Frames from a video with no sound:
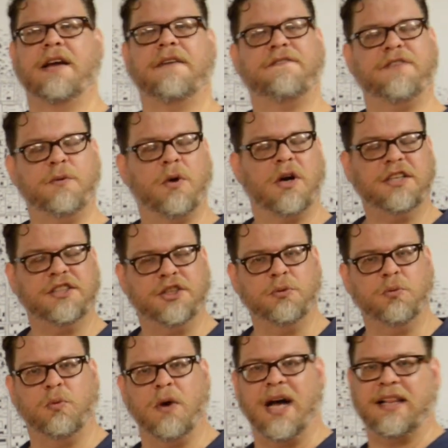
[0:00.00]
If you want to
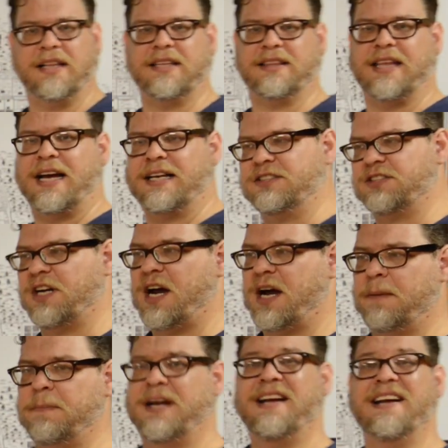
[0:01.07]
do well at that
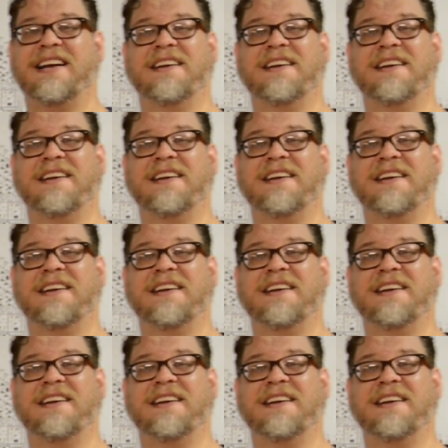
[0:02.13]
job,